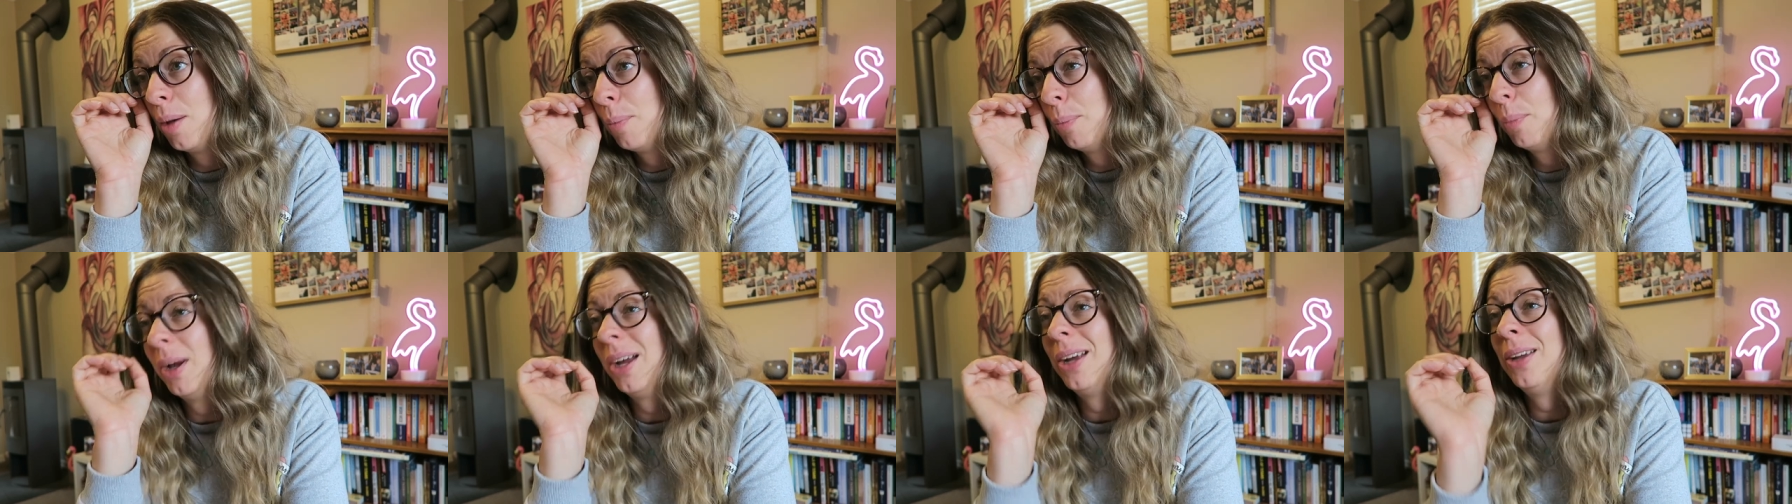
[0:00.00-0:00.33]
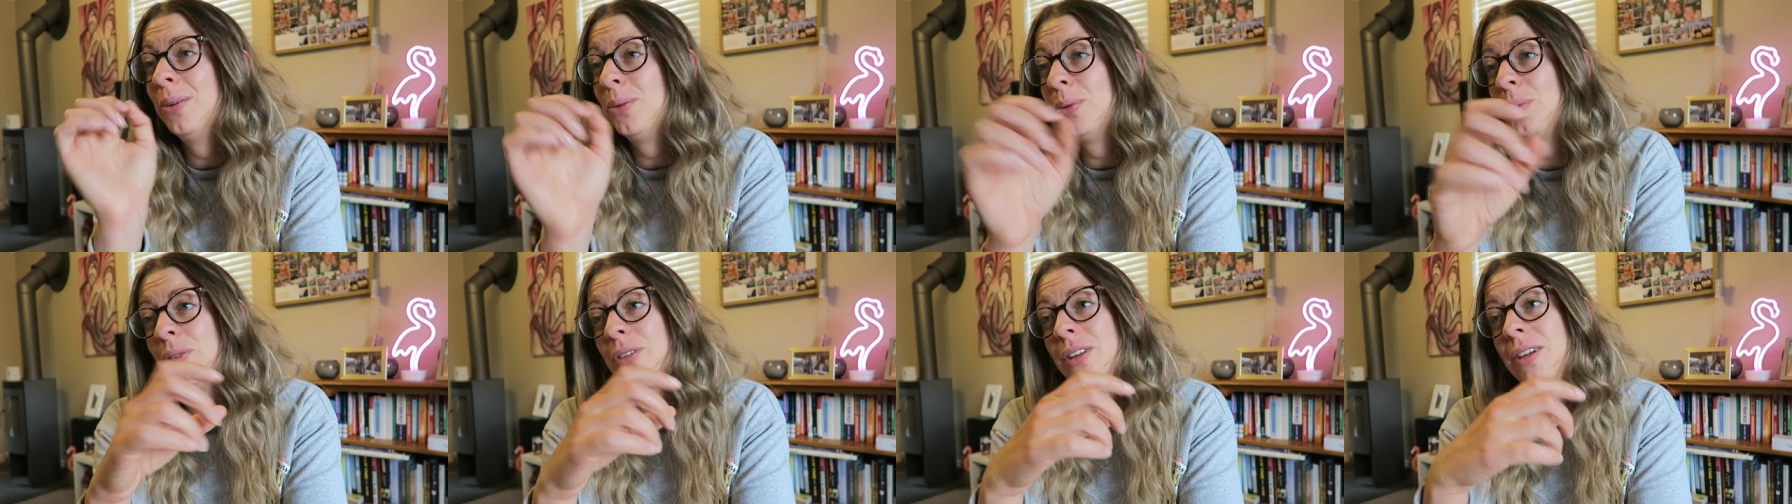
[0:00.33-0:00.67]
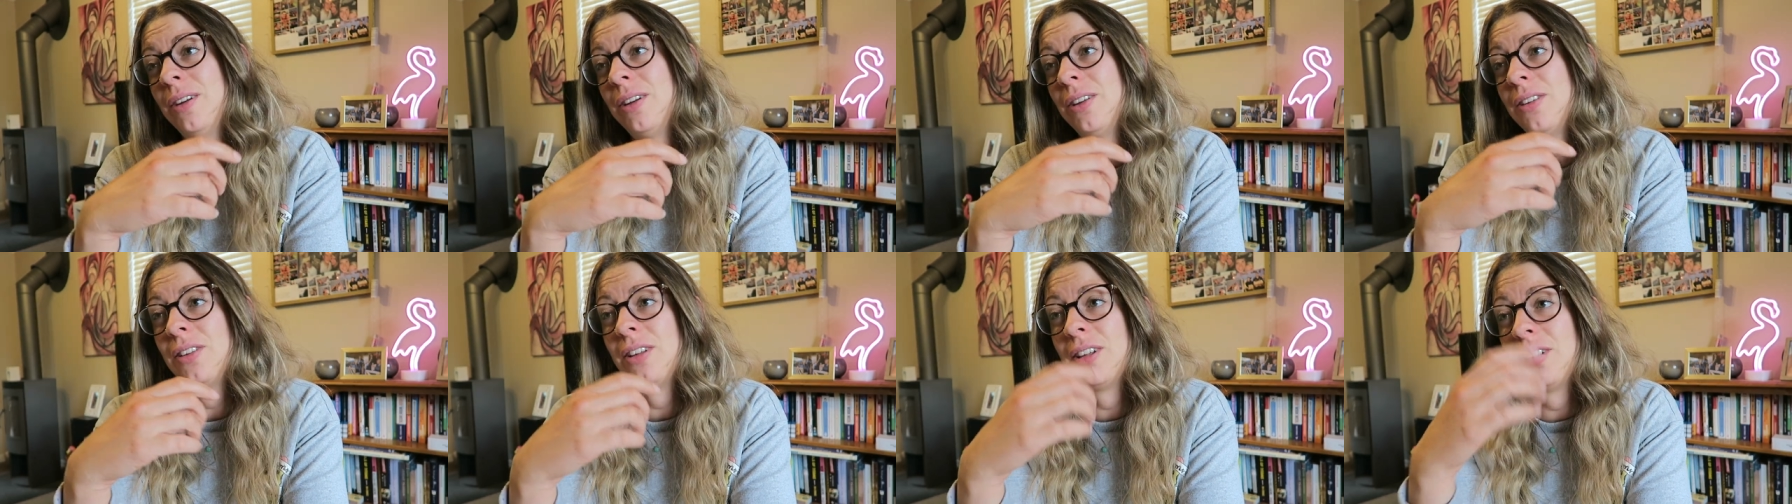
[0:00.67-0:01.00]
But in all
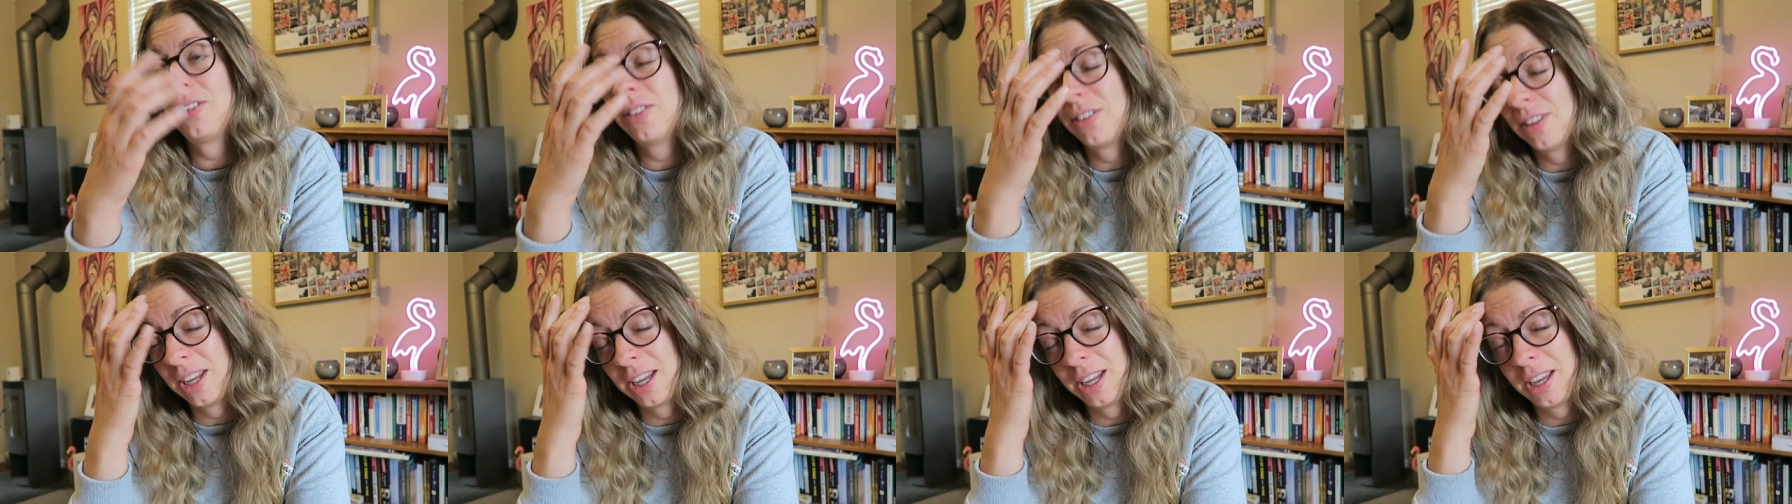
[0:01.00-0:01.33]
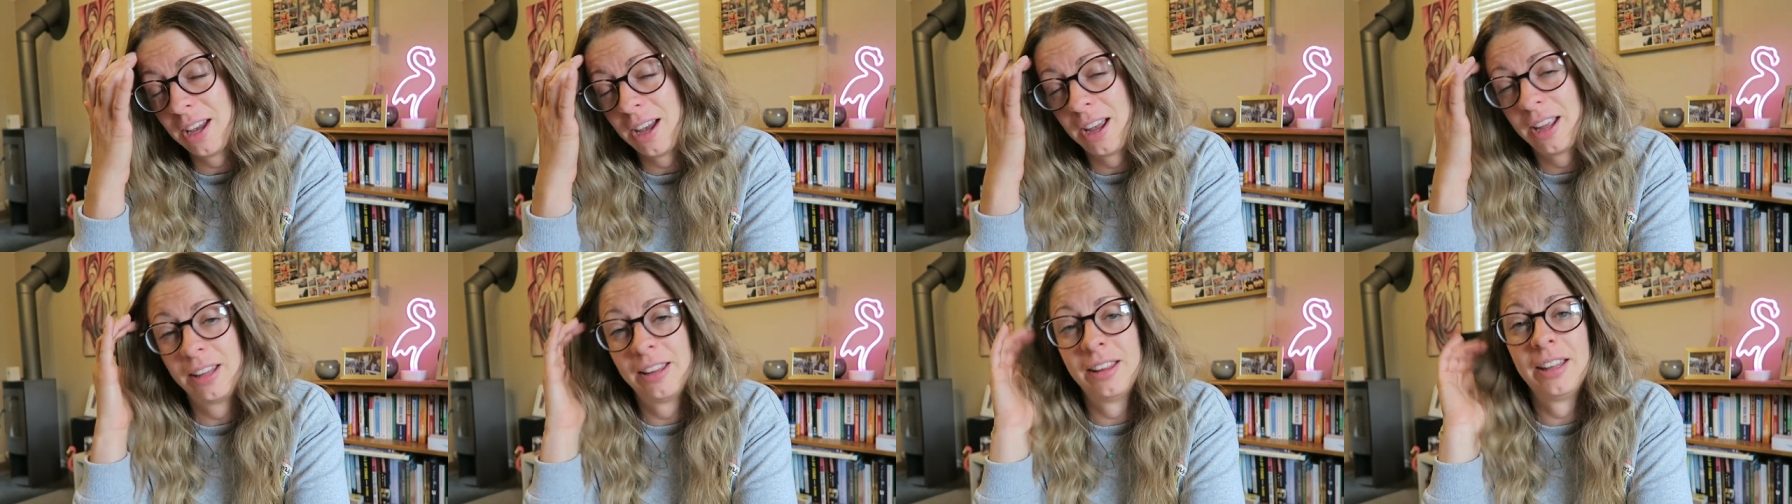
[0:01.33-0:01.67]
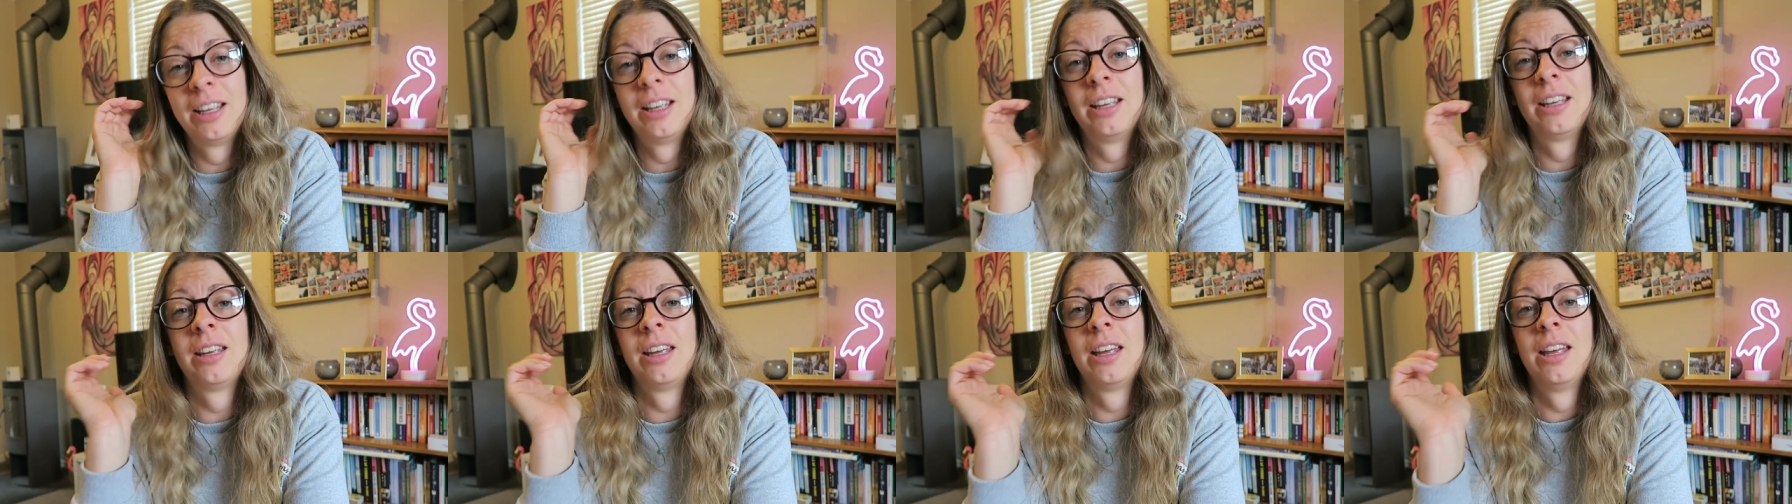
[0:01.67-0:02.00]
seriousness, like I
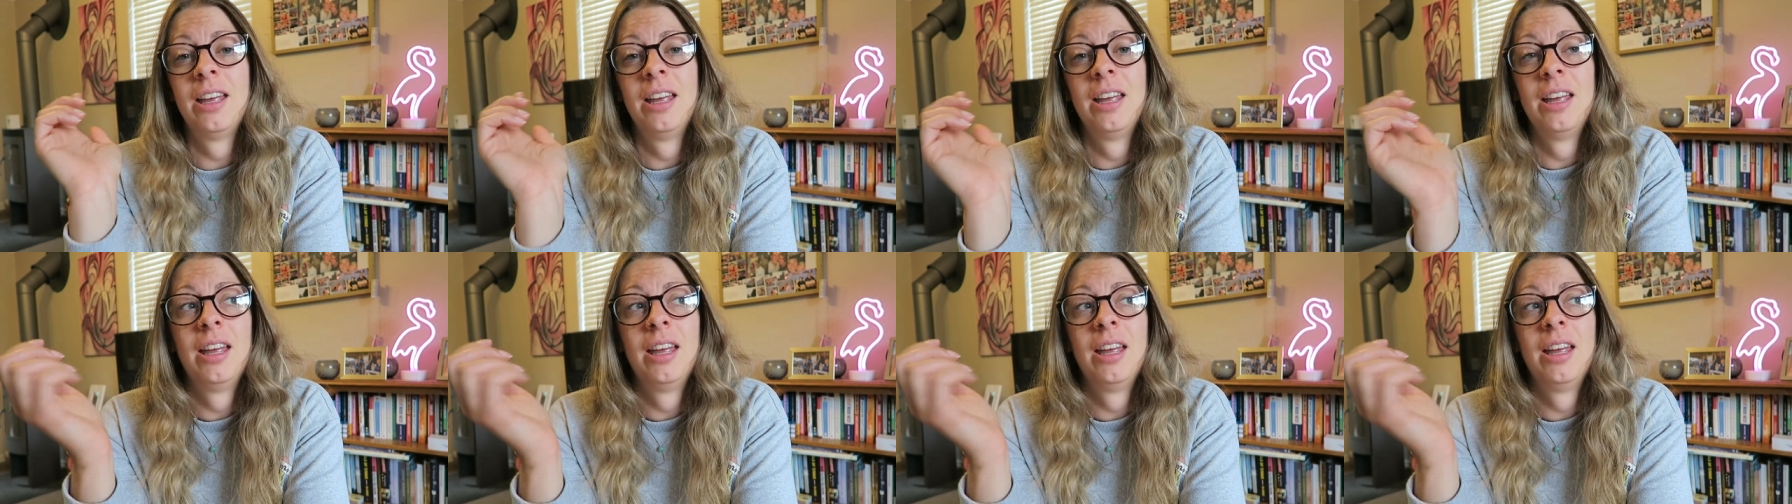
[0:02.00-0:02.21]
think